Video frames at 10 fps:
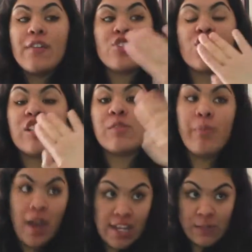of just
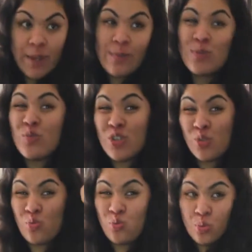body sprays, which
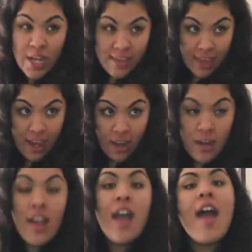is right there,